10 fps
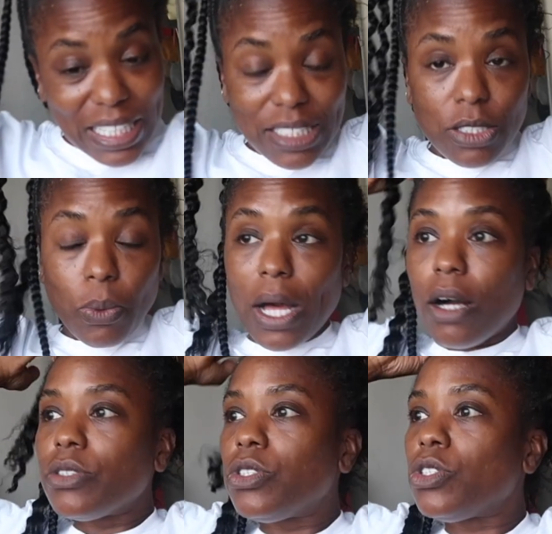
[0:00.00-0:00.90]
takes a
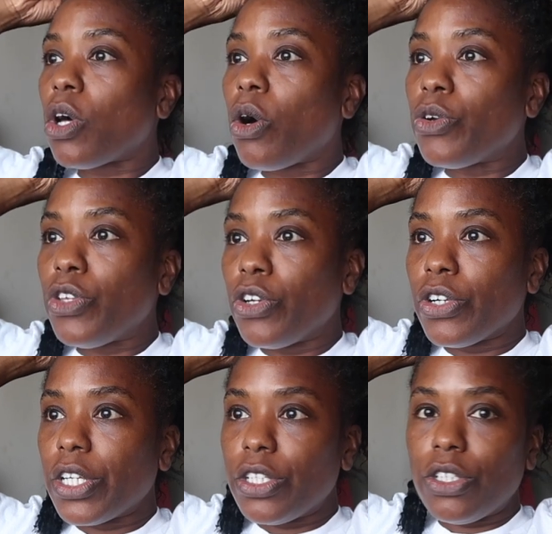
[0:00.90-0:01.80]
while. So you're
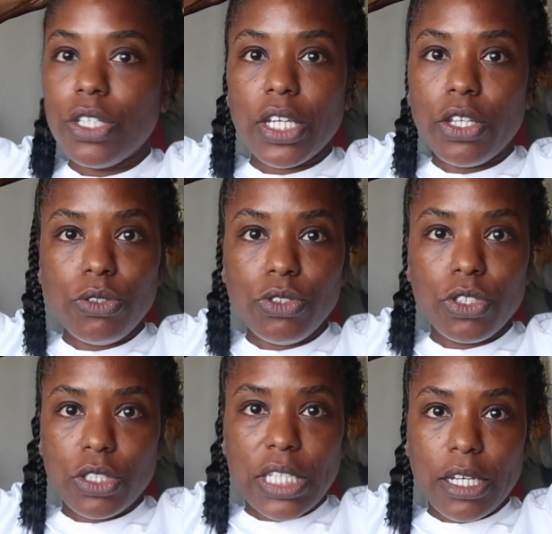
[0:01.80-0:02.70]
gonna
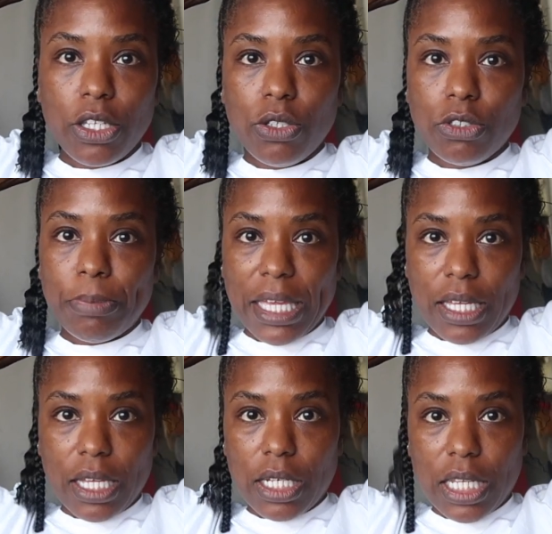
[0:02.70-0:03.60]
take a huge pay
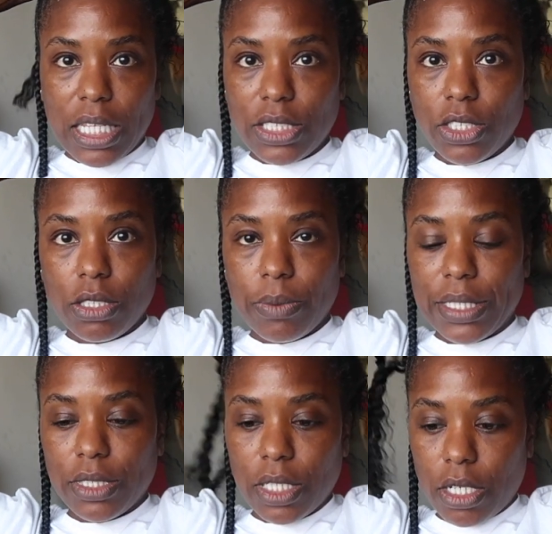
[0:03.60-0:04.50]
cut, and that's just the way
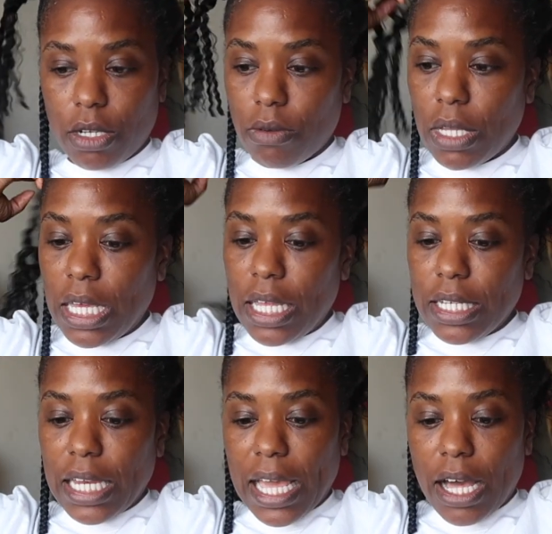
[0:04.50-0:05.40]
it's gonna go.
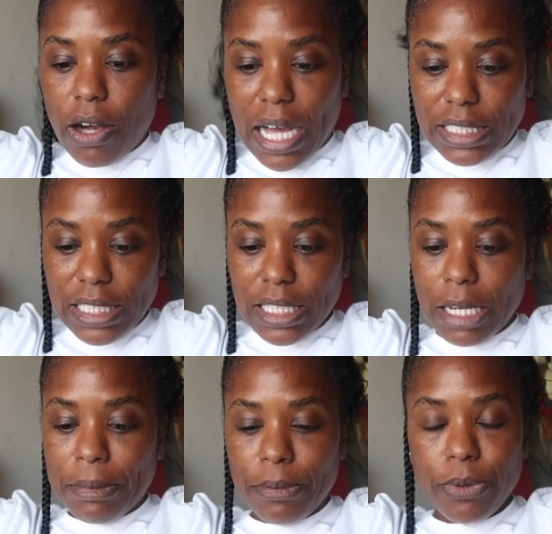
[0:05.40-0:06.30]
Now, I see a
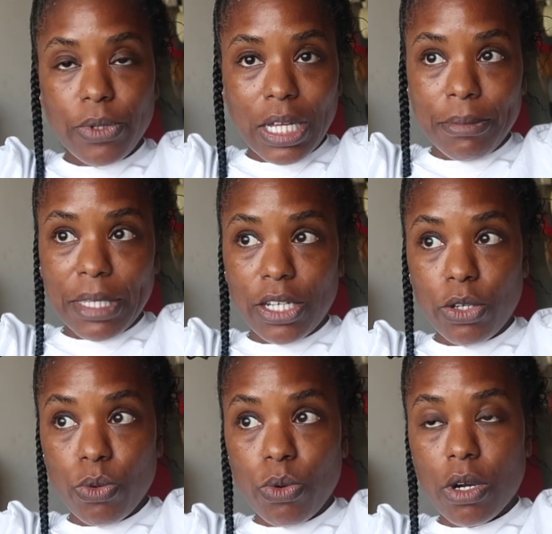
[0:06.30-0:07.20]
lot of people who come in
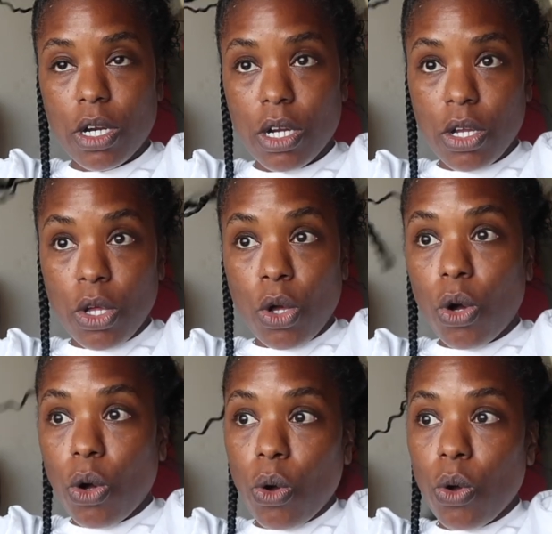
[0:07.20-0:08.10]
who are,
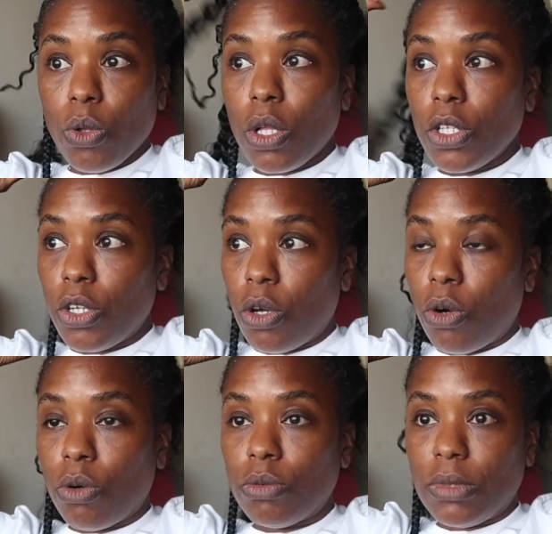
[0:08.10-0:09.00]
you
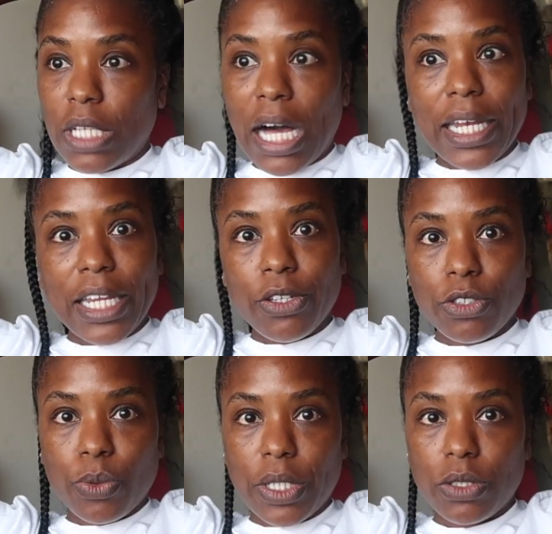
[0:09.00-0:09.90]
know, not in their
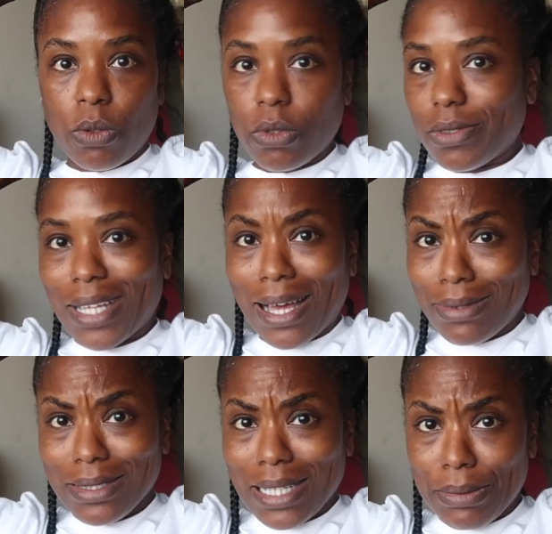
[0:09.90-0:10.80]
20s, older. I
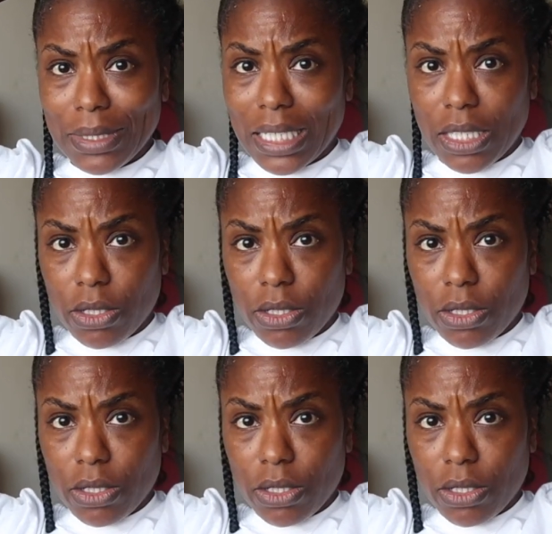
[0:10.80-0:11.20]
was like